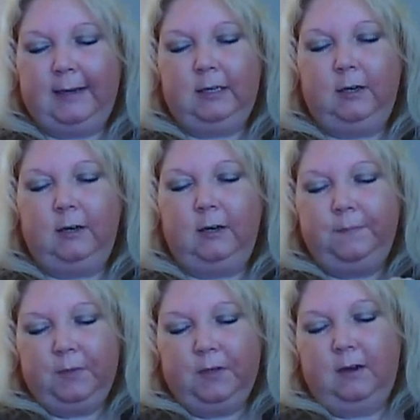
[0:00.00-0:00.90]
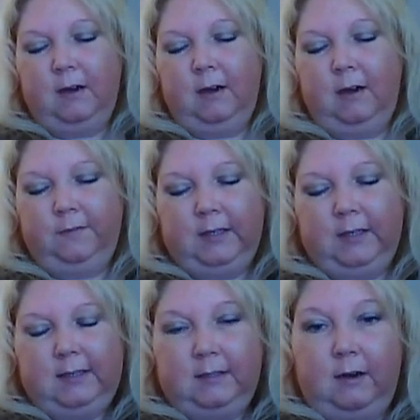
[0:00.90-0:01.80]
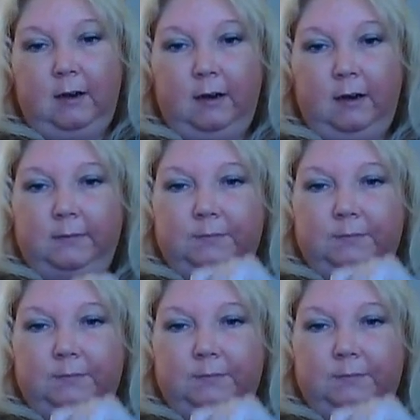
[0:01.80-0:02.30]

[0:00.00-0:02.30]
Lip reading: here, all of these are